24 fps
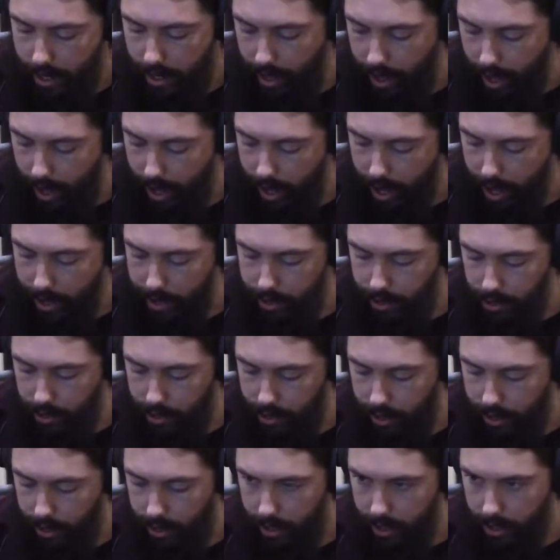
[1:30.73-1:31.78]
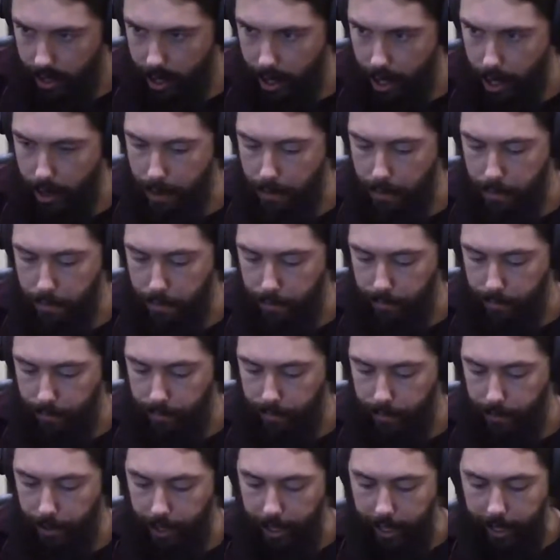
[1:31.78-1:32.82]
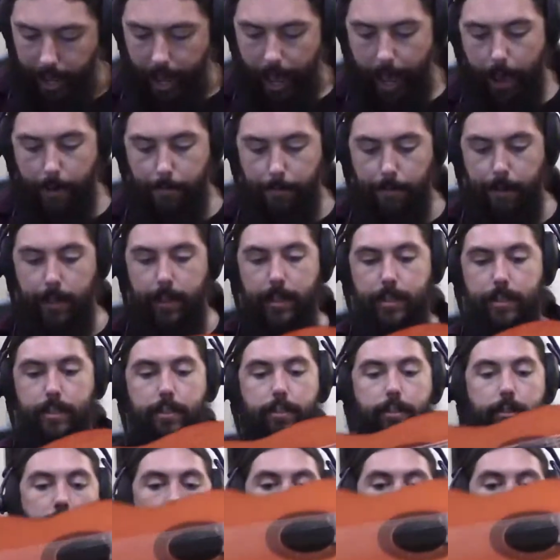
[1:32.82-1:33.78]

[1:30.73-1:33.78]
And you're going to have this